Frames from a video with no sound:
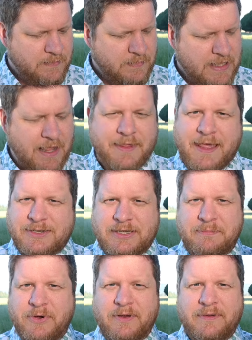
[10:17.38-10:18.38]
Yeah, they
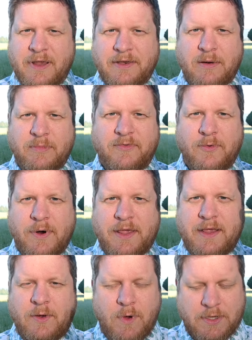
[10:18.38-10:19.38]
actually put a number 4
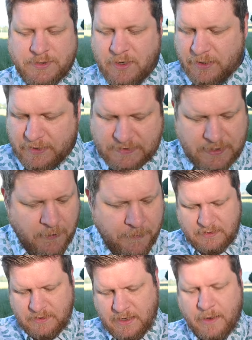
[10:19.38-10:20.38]
and then Quatre on it. So,
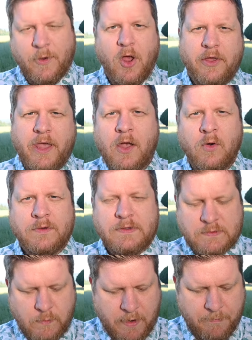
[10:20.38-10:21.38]
and I'm calling it Golden
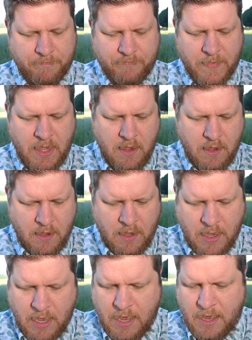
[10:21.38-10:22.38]
Swim
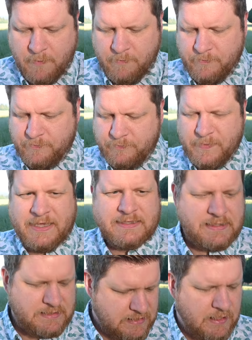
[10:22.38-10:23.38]

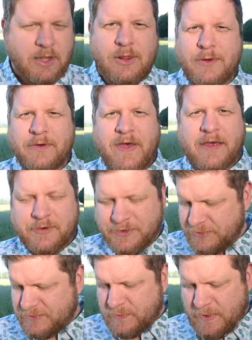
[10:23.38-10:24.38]
because it's a clone of
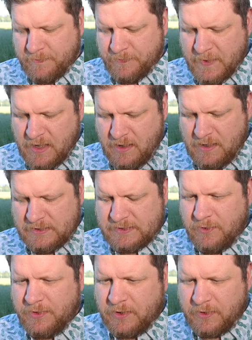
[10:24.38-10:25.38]
Afternoon Swim.
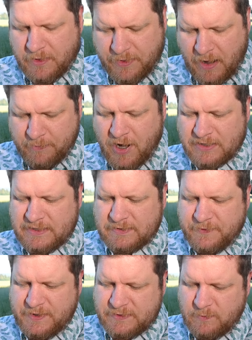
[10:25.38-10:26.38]
So the thought process
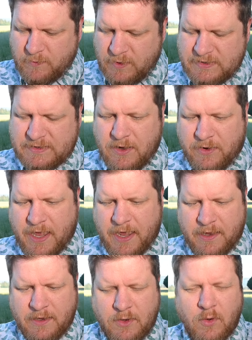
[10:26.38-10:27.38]
for this one was,
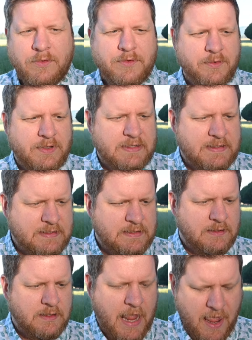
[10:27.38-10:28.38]
okay, Golden Oud is
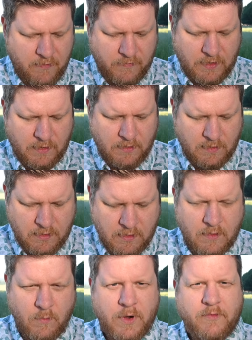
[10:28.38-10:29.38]
heavy.
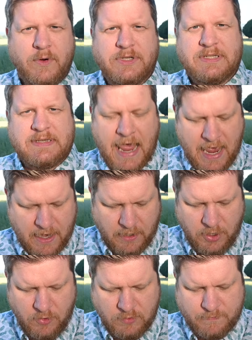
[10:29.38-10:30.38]
What if we just add a
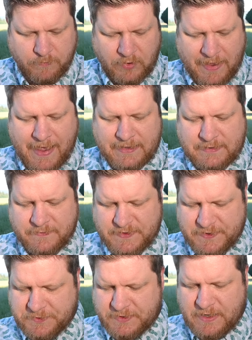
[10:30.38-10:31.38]
huge blast of
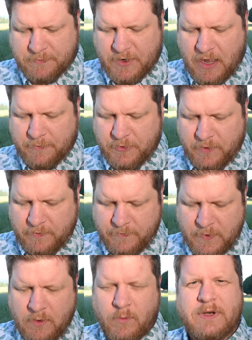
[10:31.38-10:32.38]
citrus up top to it?
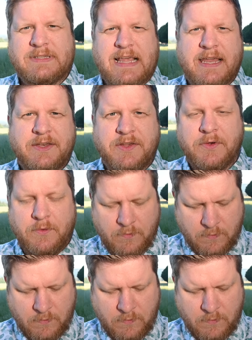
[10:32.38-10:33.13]
What does that do?